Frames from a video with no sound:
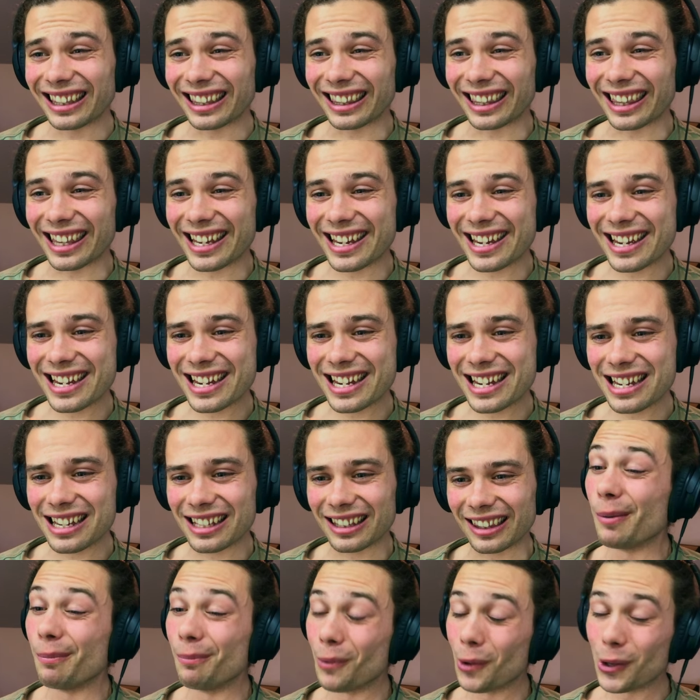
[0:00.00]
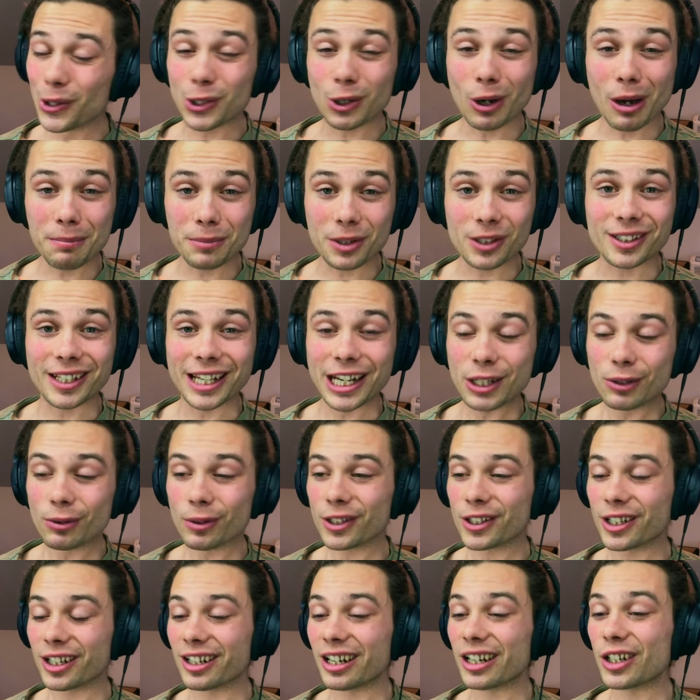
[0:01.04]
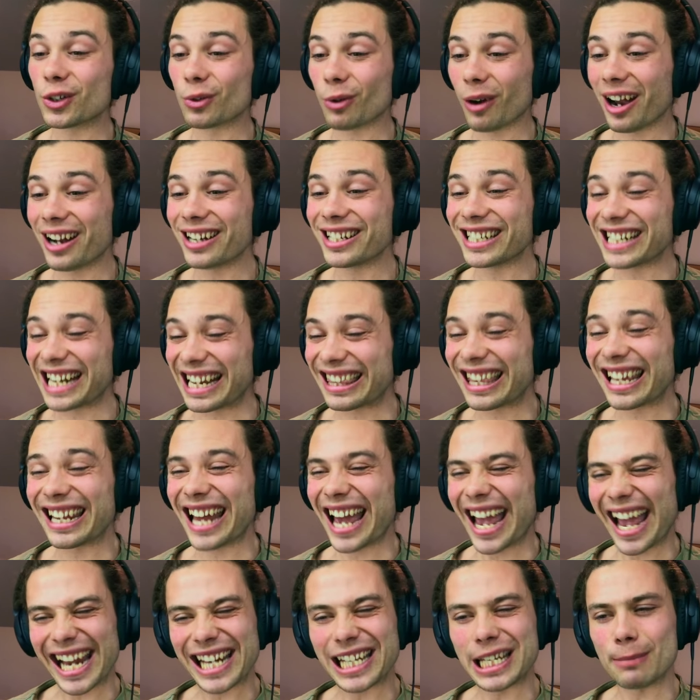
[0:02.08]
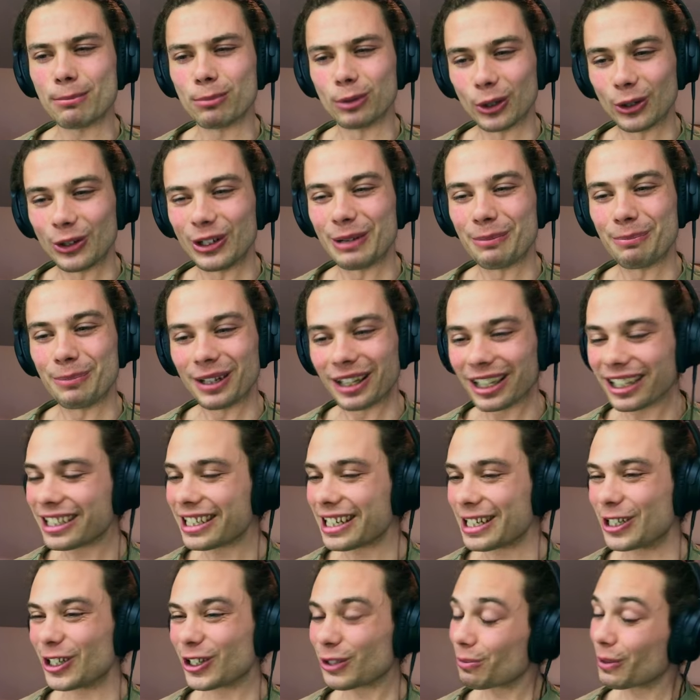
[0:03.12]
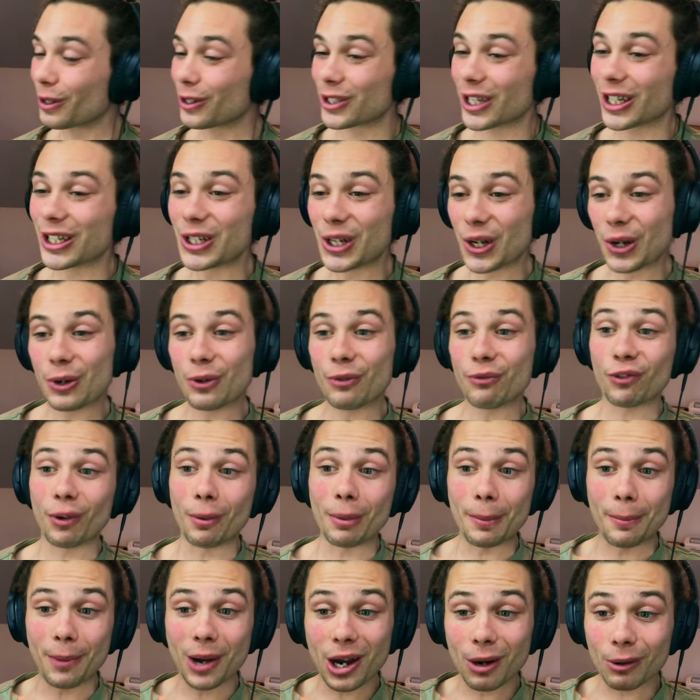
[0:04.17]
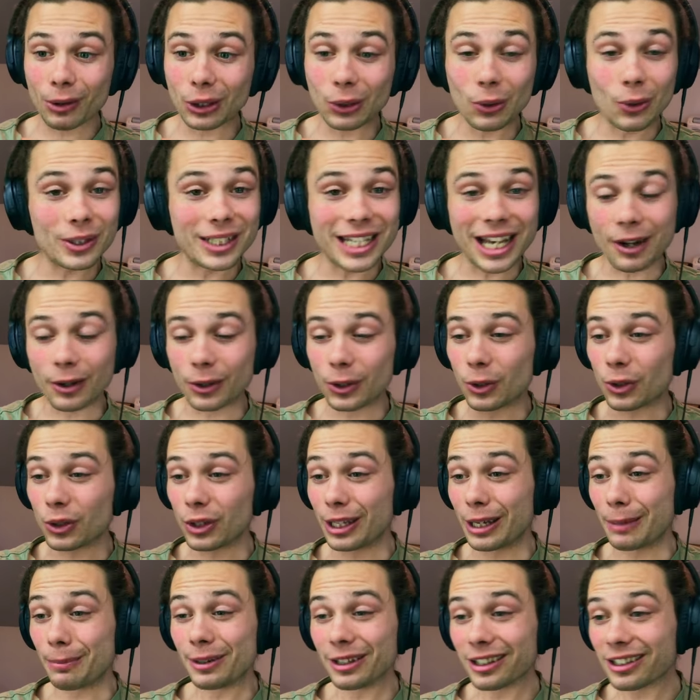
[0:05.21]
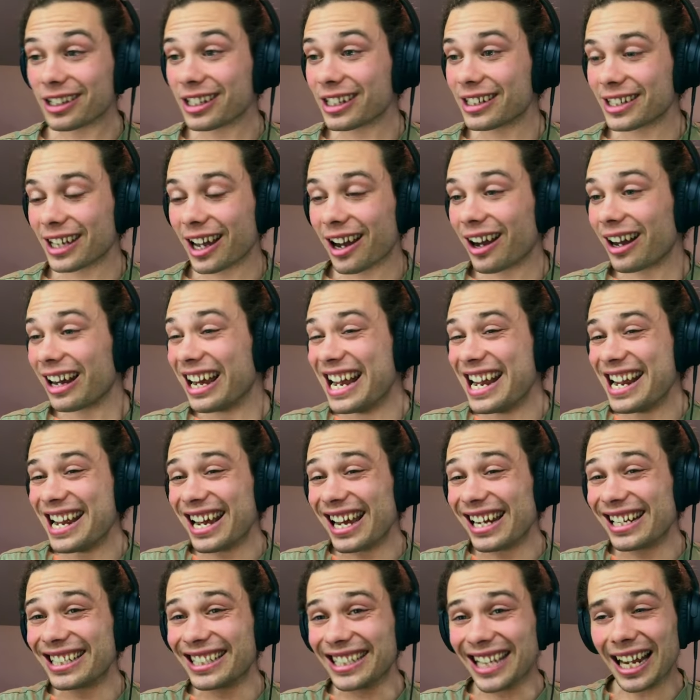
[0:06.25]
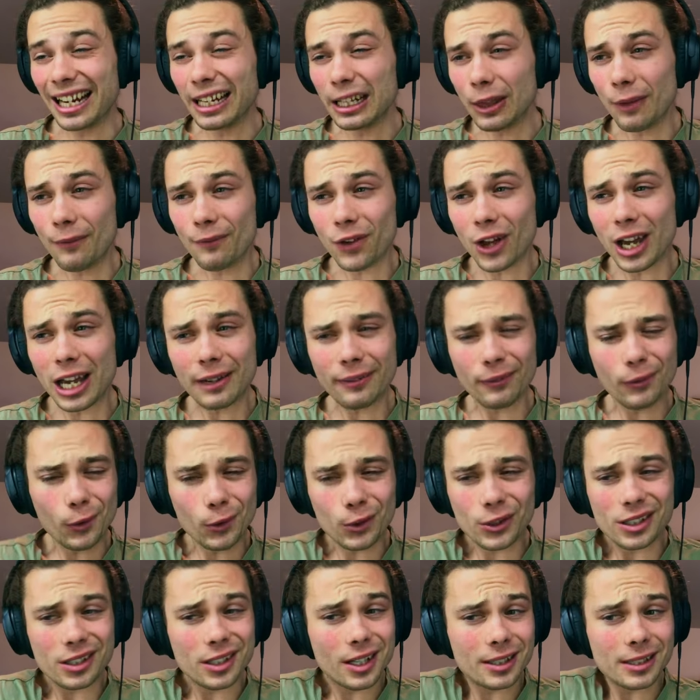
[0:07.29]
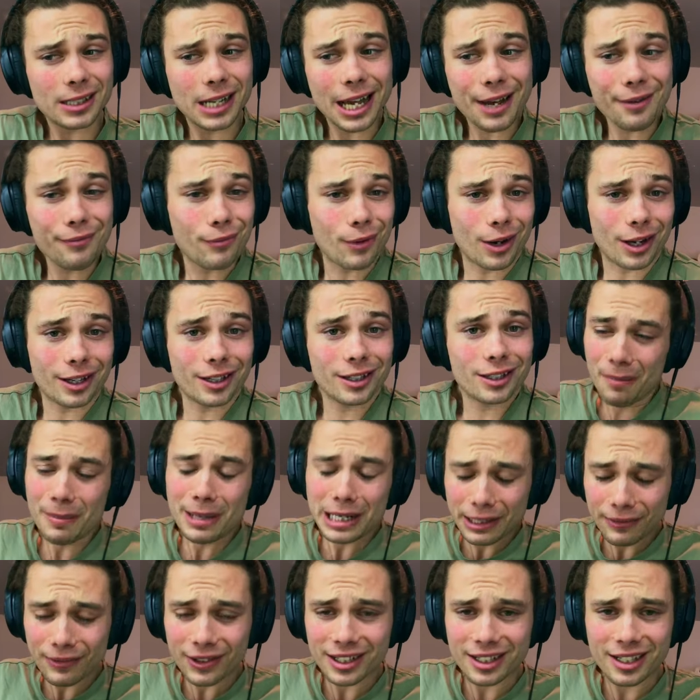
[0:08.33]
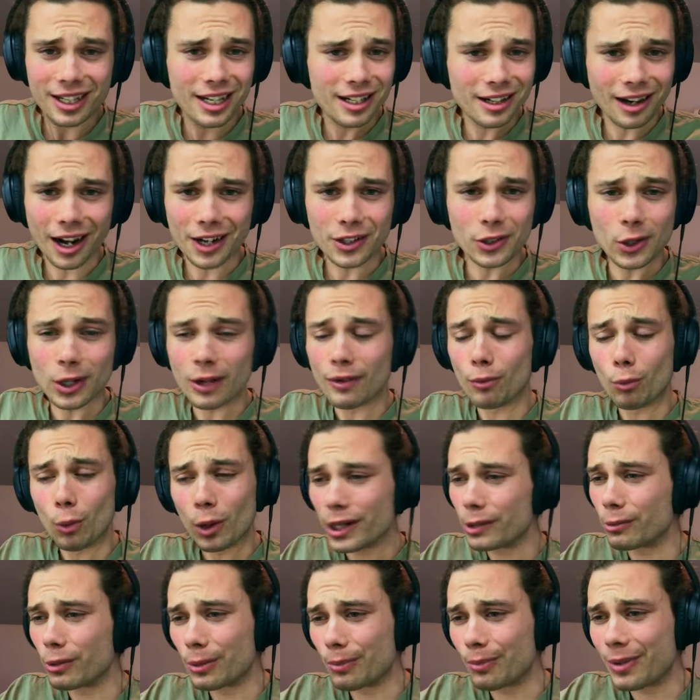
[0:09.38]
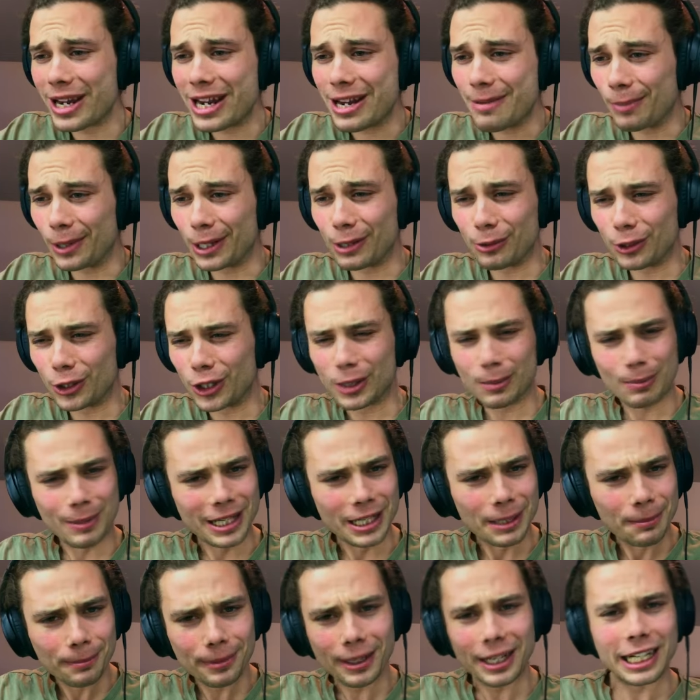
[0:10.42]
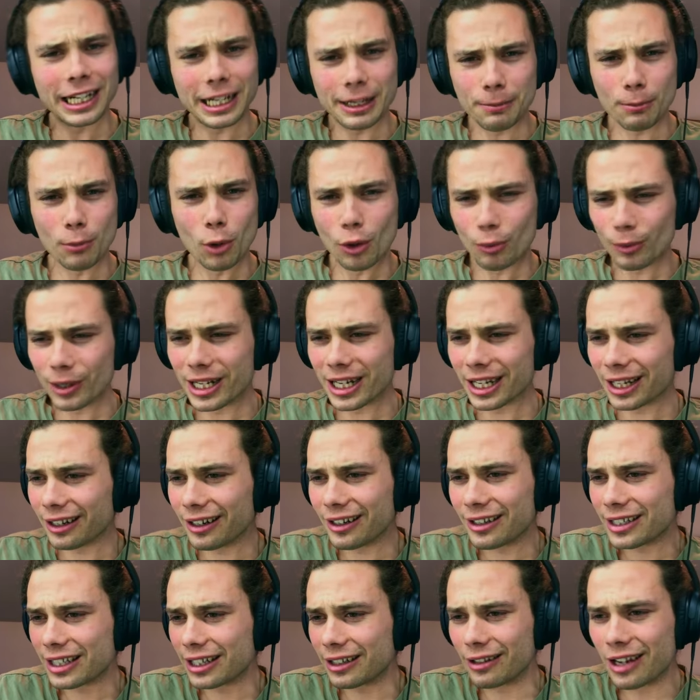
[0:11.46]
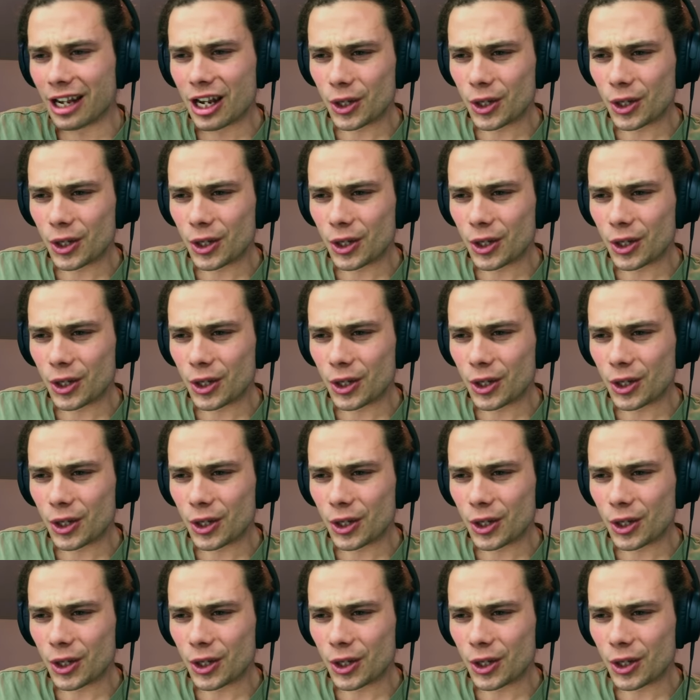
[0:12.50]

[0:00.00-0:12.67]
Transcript: there, but more so I'm just interested in trying to get that anti-balloon ability, just because I know from the Pirate Lords how good the abilities are, and sadly the Flying Fortress doesn't have one. I mean, if it did, I don't know what it would be, but it would just be completely more ridiculous, and